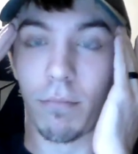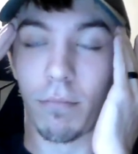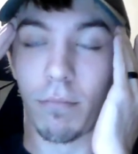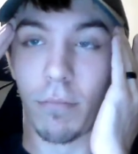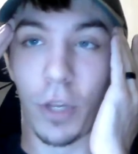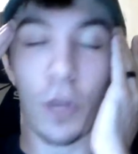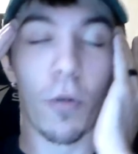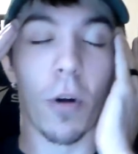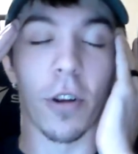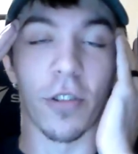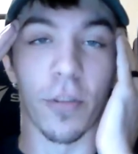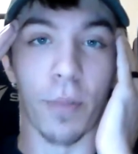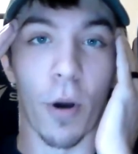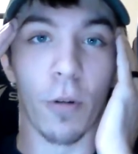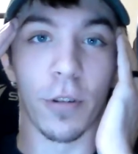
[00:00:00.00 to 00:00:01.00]
You are
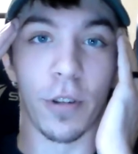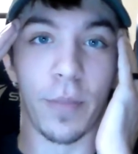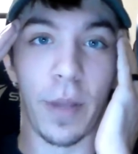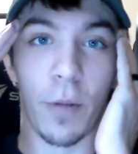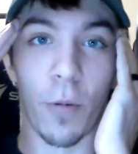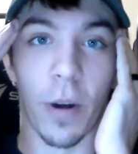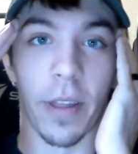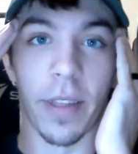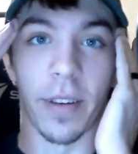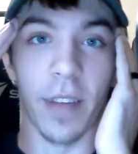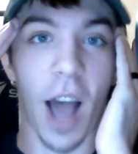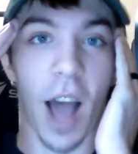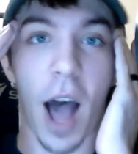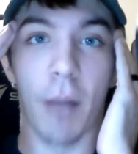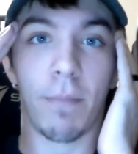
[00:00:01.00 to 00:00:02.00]
supposed to be one of the
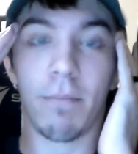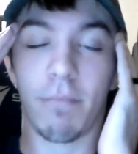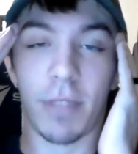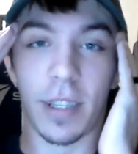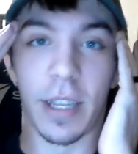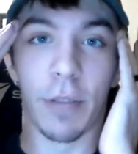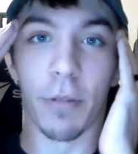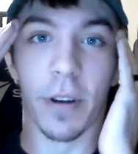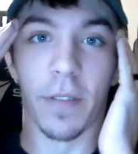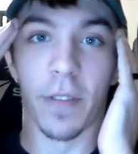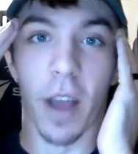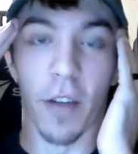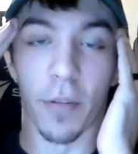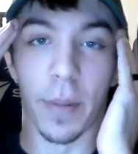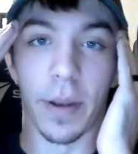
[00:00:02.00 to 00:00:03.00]
top secretive
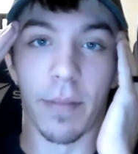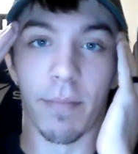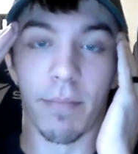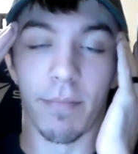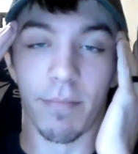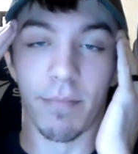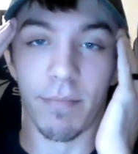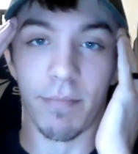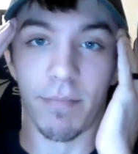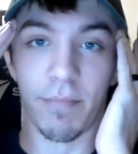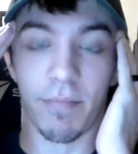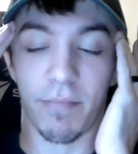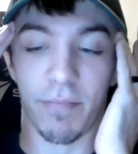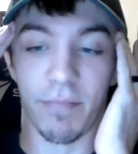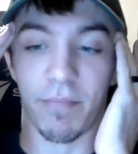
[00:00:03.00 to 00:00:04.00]
government
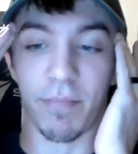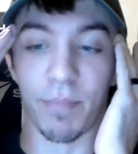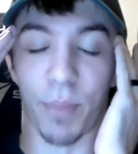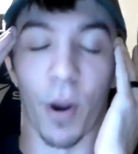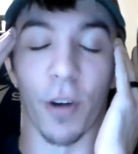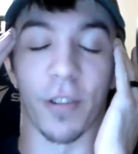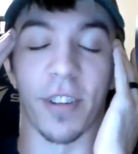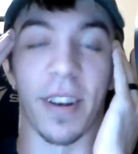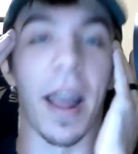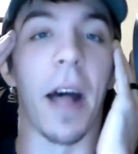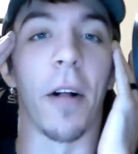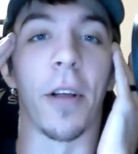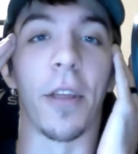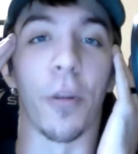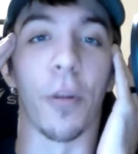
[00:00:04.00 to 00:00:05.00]

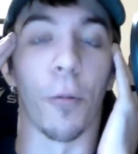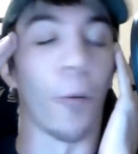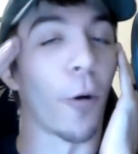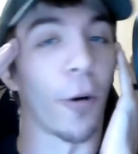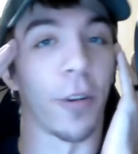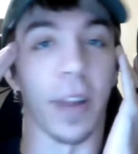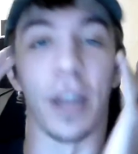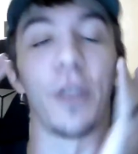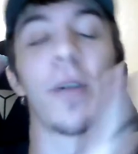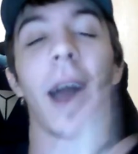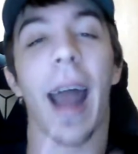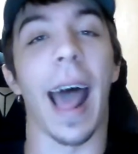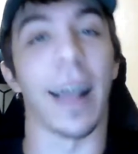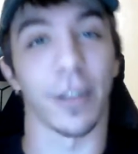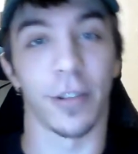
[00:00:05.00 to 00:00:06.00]
personnel in the world, and you got
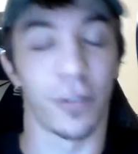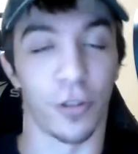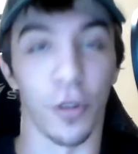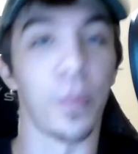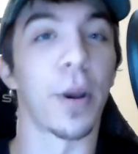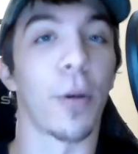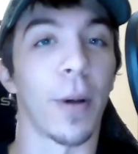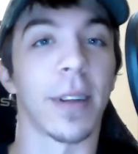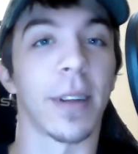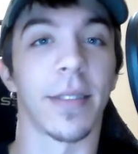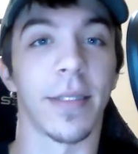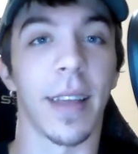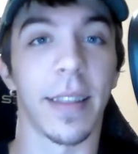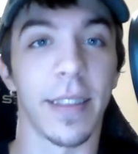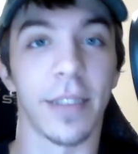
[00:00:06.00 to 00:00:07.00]
to ask stupid
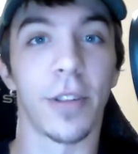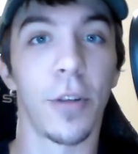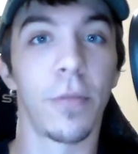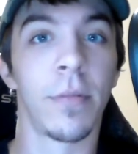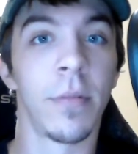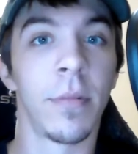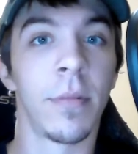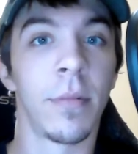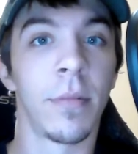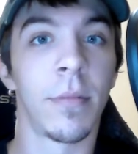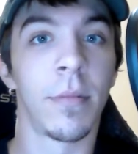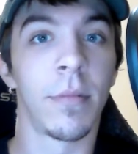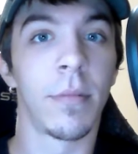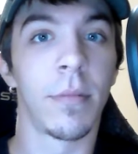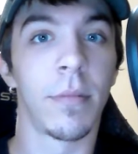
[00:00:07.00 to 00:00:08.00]
questions like this, dude?
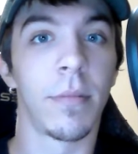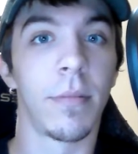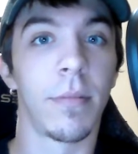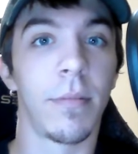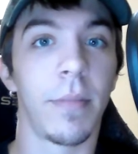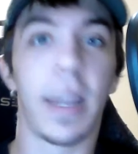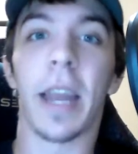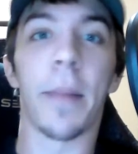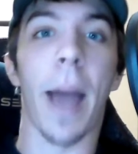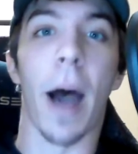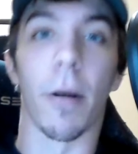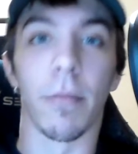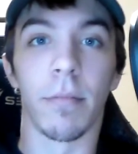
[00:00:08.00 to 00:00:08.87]
Get him out.